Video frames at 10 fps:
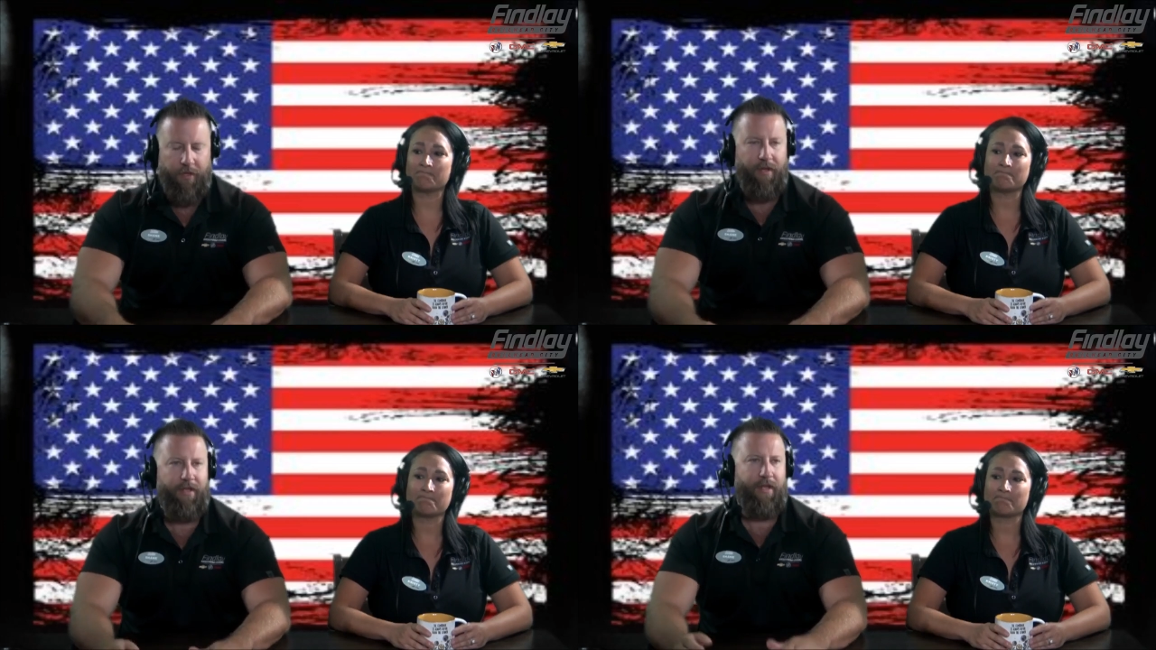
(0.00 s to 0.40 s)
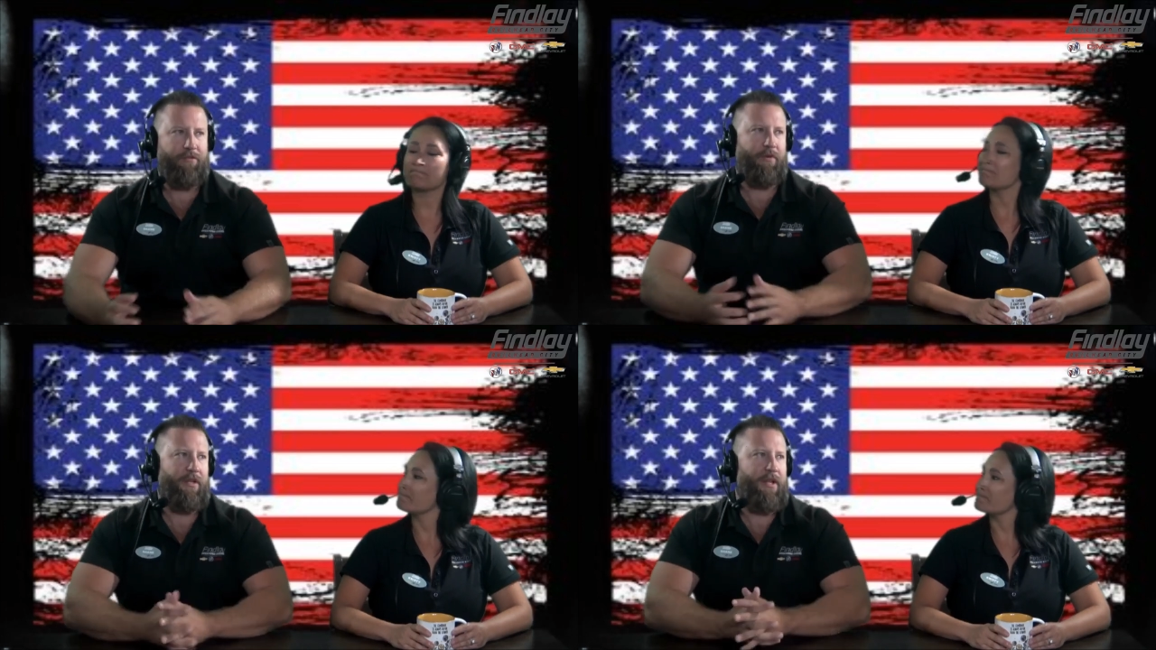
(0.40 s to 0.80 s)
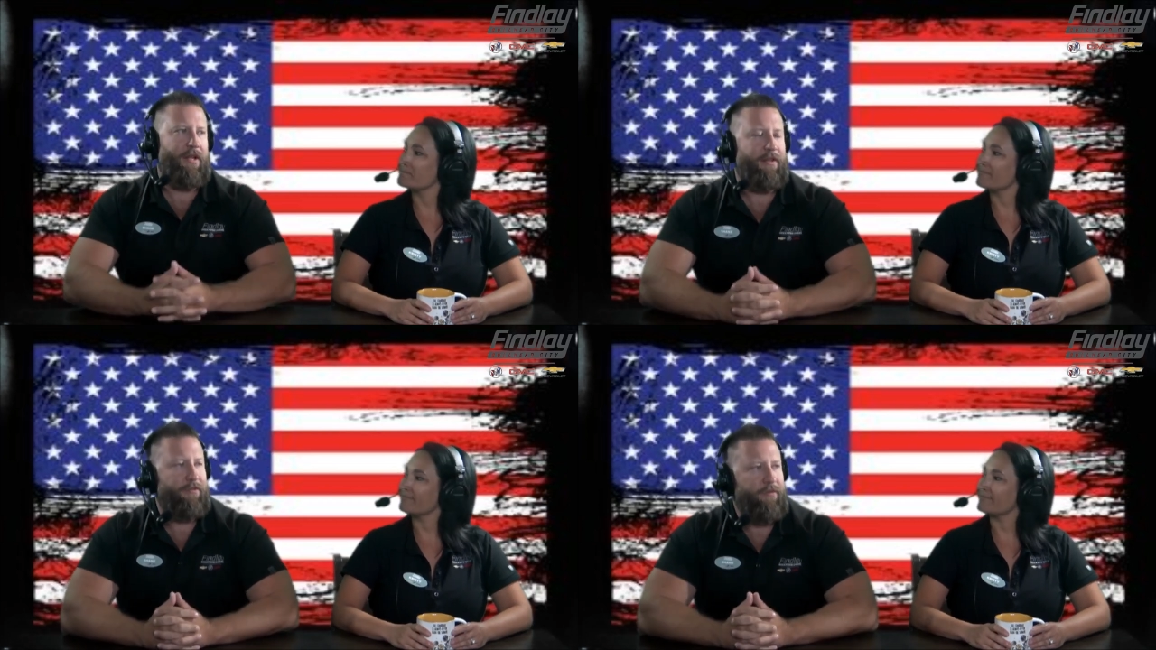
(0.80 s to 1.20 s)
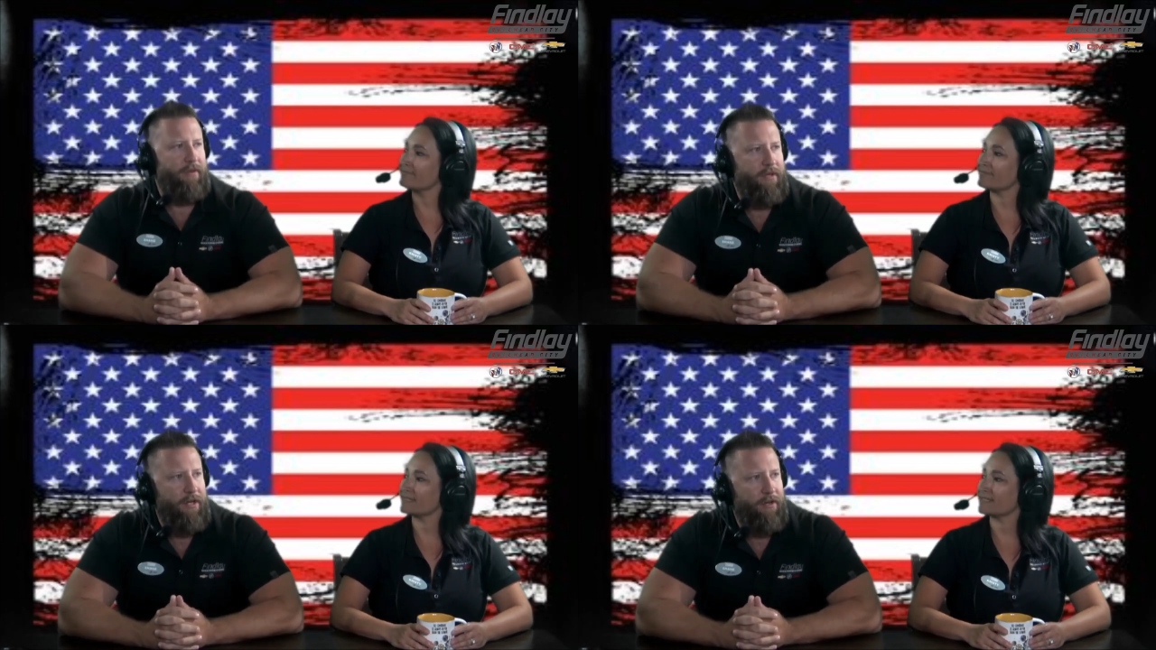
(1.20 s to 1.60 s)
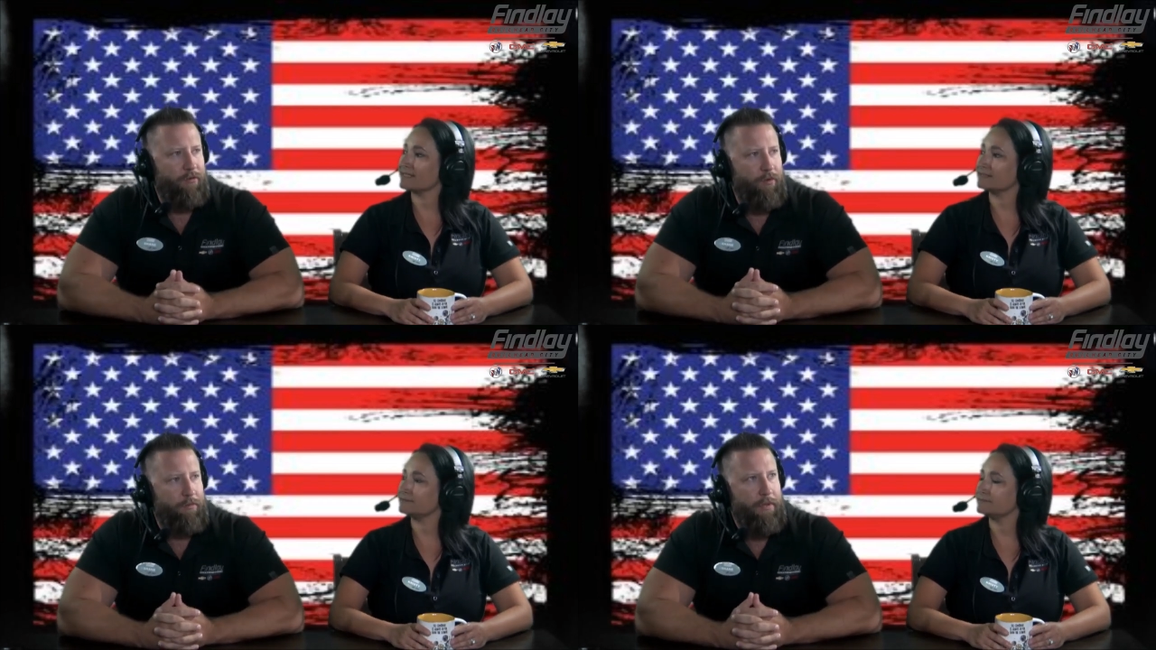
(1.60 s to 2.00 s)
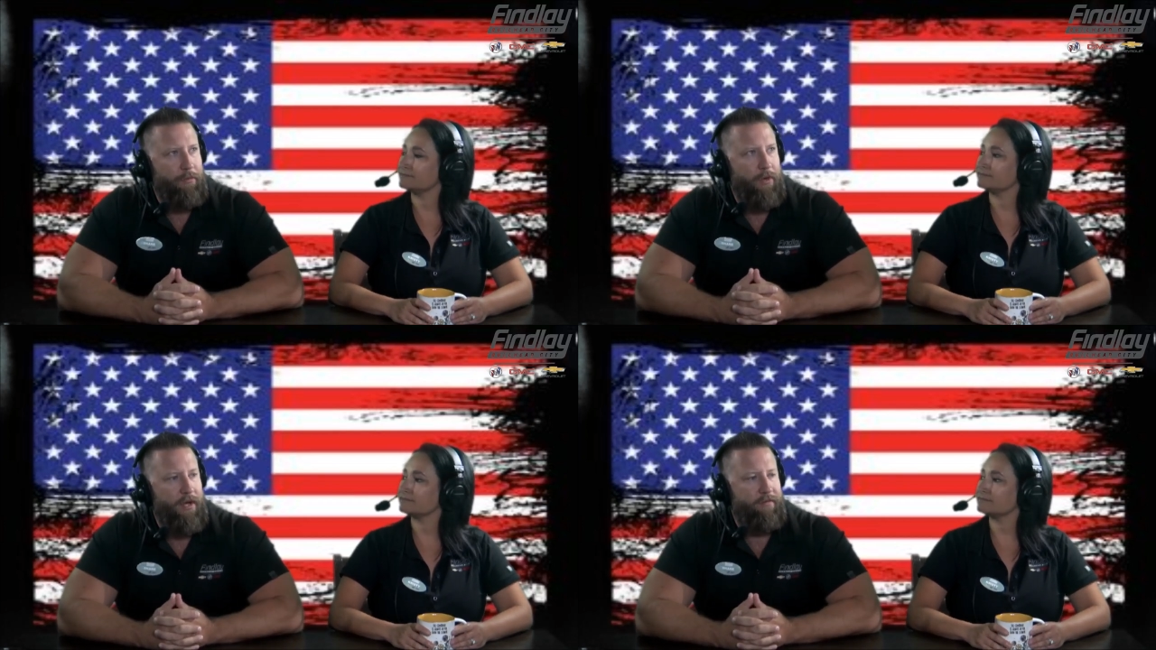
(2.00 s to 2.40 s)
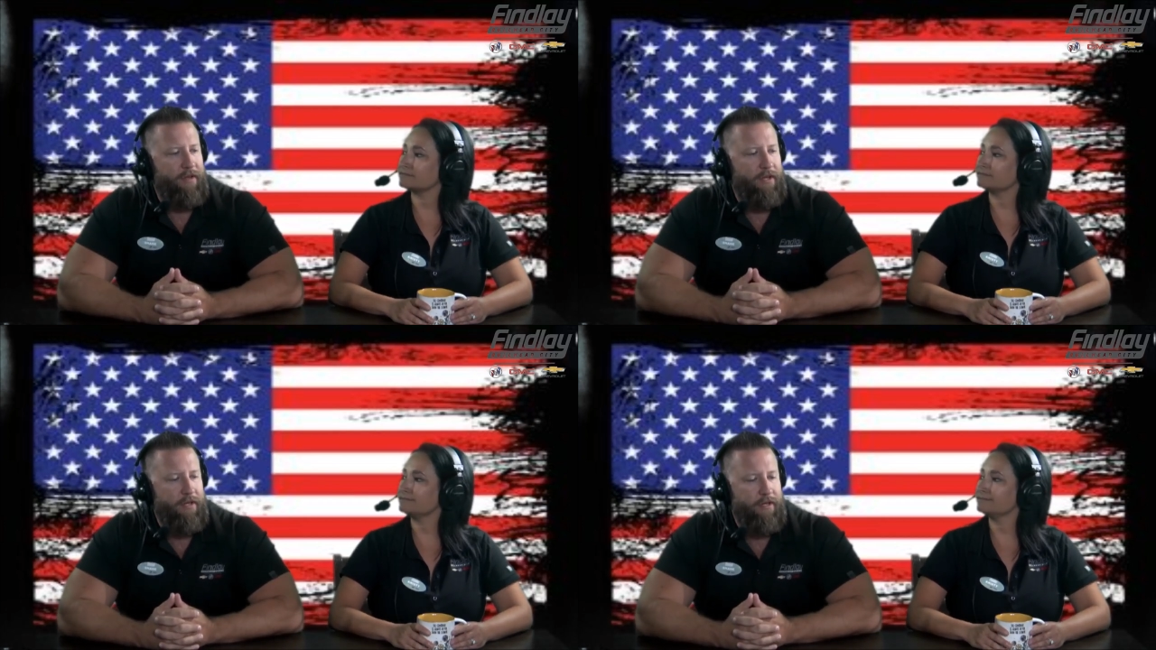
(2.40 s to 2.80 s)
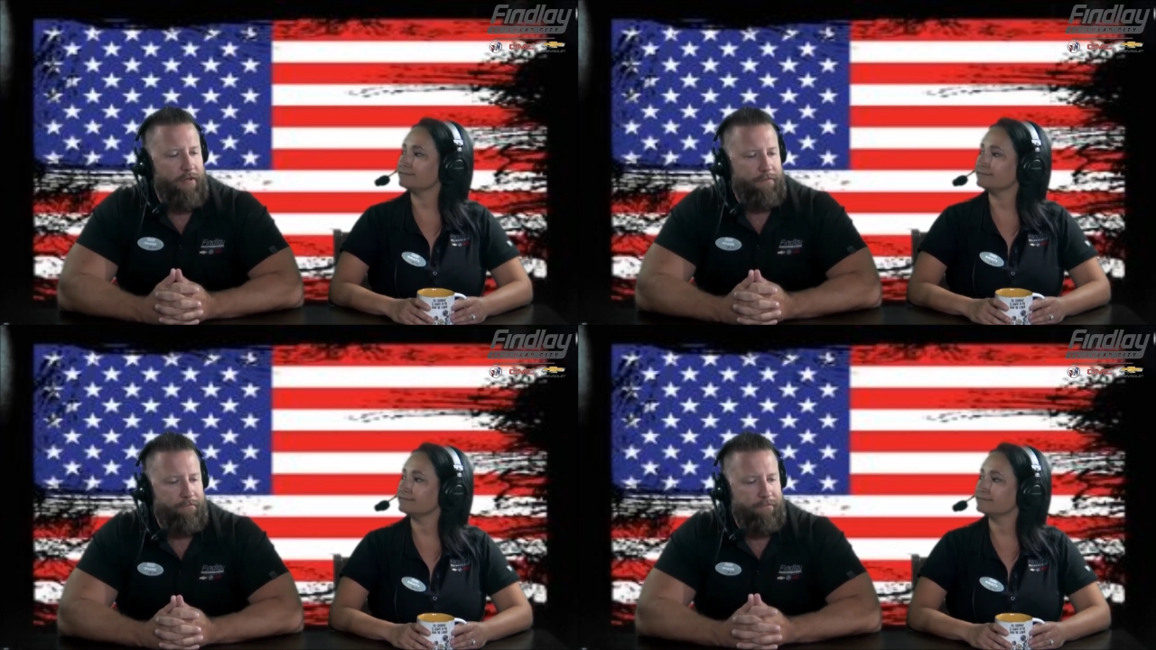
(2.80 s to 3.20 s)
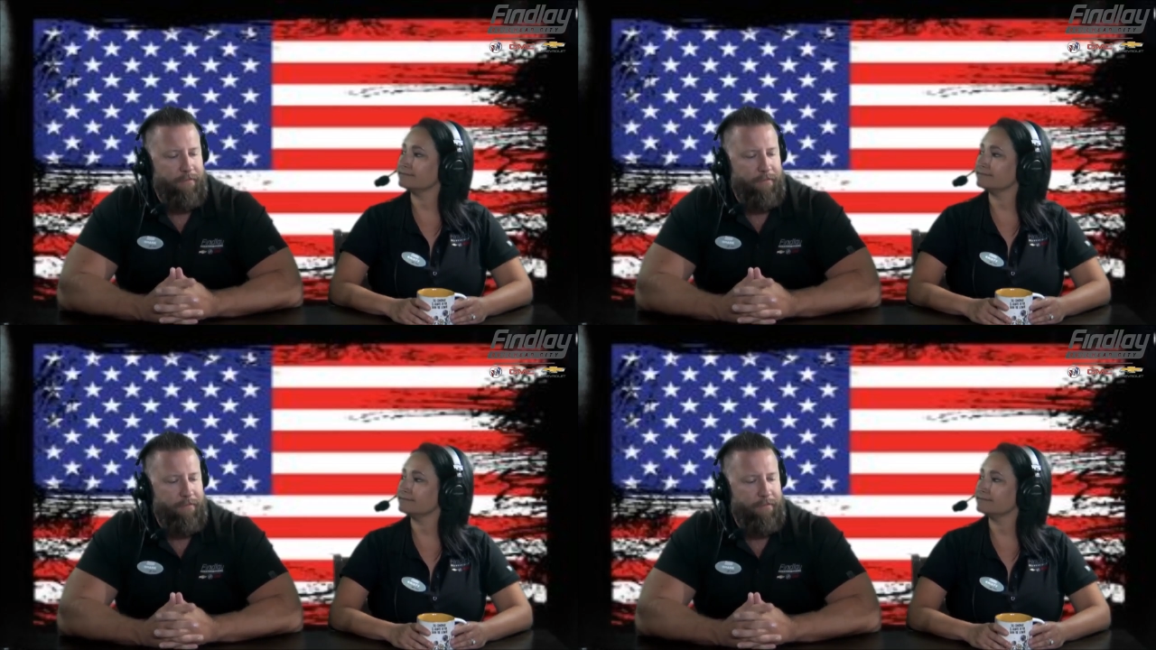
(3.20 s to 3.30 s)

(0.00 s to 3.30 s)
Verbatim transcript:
Speaker 1: no, I think that's where a lot of those, you know, where people have a um,